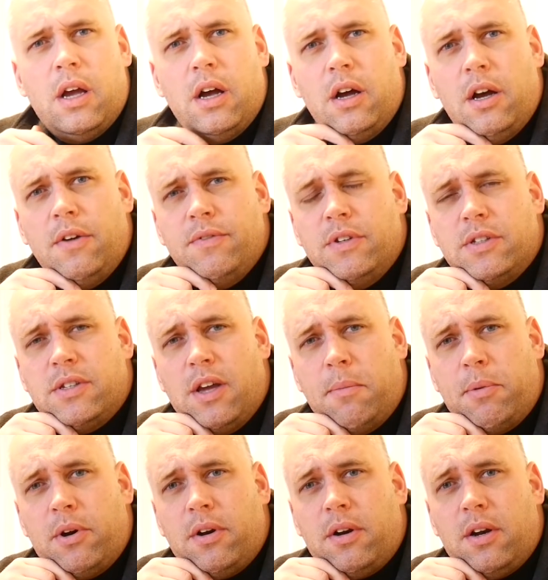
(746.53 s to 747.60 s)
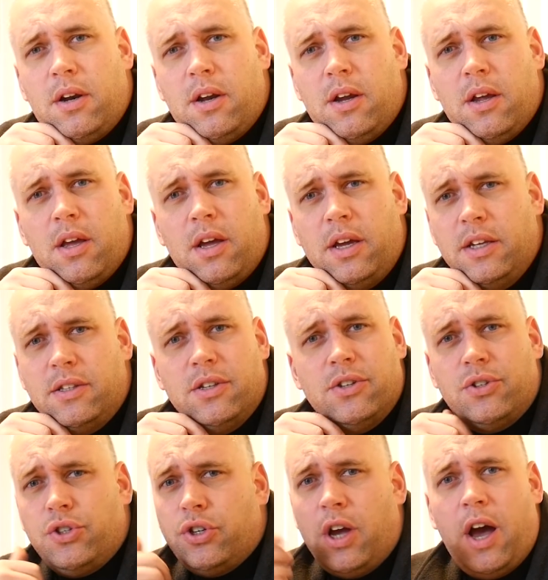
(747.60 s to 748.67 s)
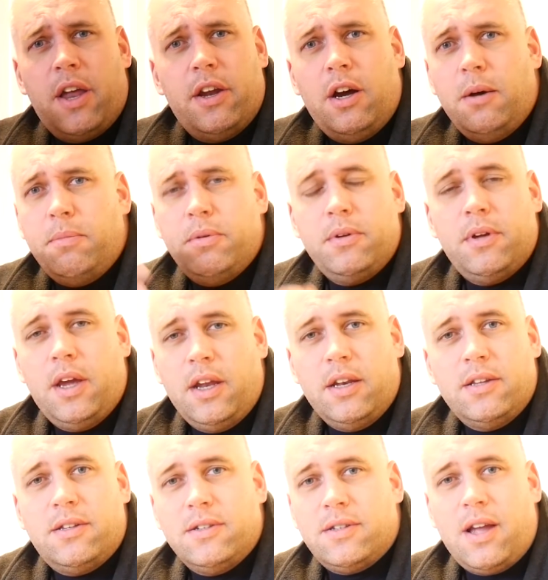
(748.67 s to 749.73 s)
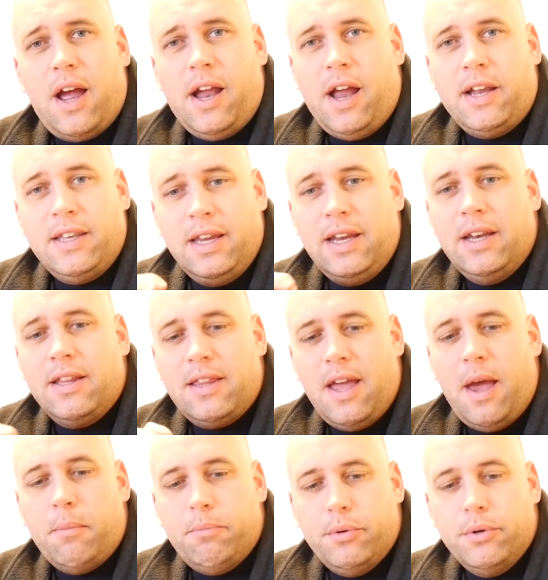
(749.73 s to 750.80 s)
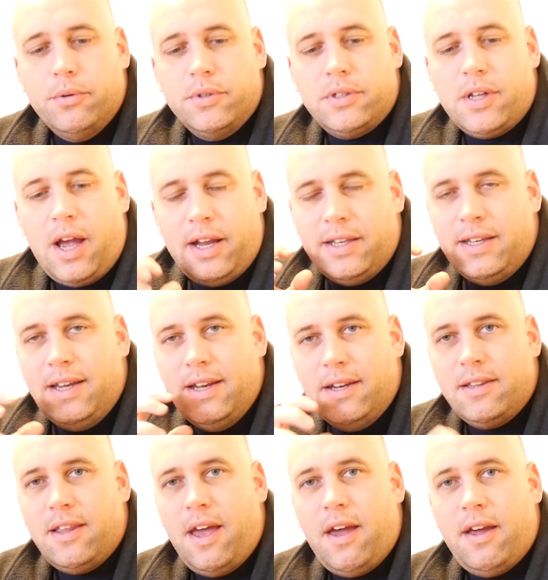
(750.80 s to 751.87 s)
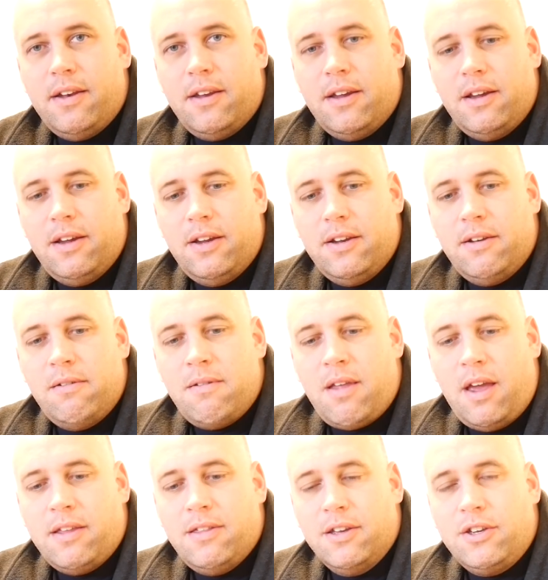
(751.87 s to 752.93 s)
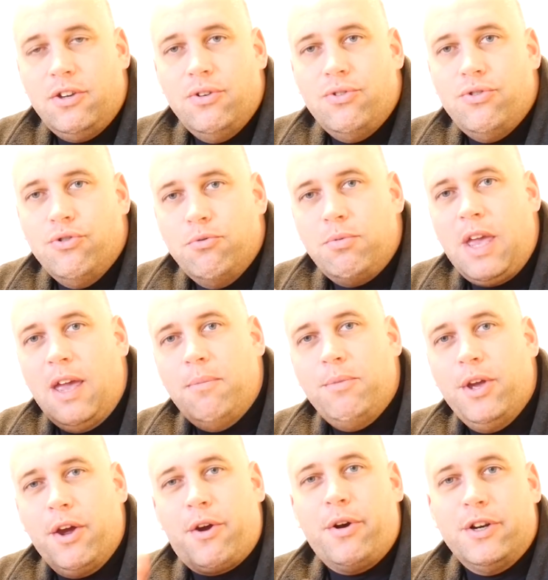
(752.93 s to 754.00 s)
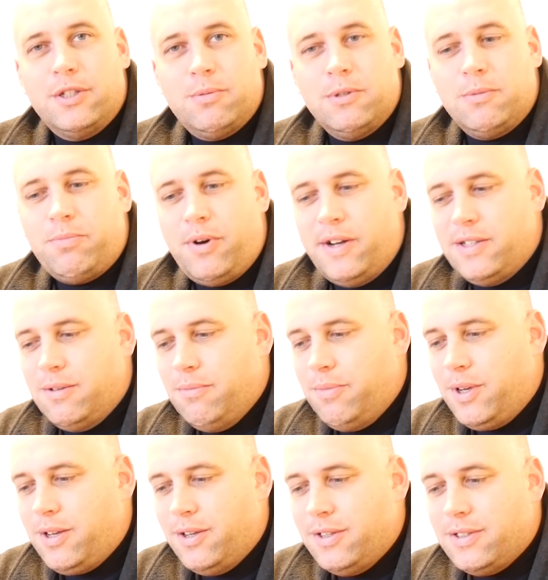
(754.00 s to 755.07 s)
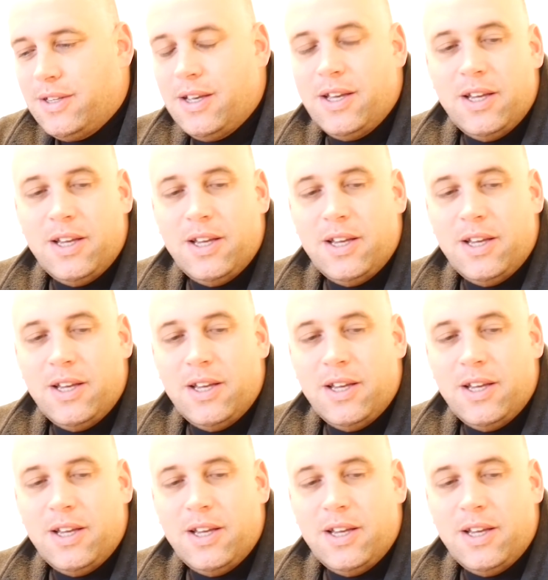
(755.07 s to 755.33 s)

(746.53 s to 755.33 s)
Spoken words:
of December, it just shot up, and I needed that boost. I needed that, and I think YouTube gave me a Christmas present because